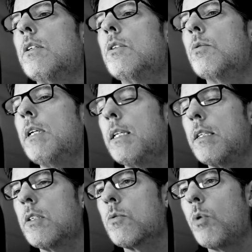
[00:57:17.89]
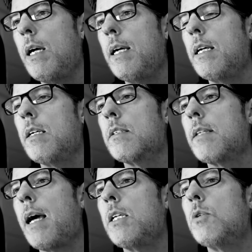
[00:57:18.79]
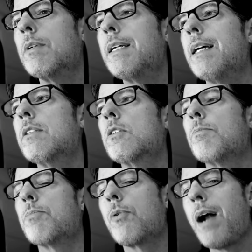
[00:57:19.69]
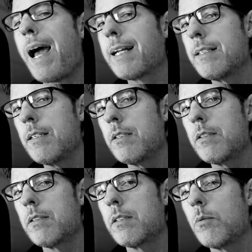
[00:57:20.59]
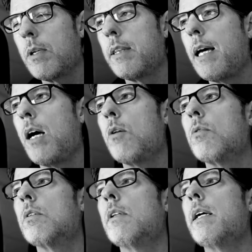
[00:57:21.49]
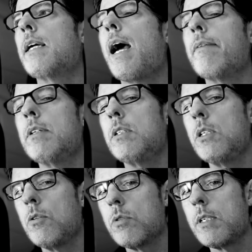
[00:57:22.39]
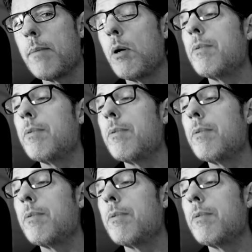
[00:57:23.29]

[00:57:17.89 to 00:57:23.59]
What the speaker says: doing it this way is that you get to practice without like having to use demo.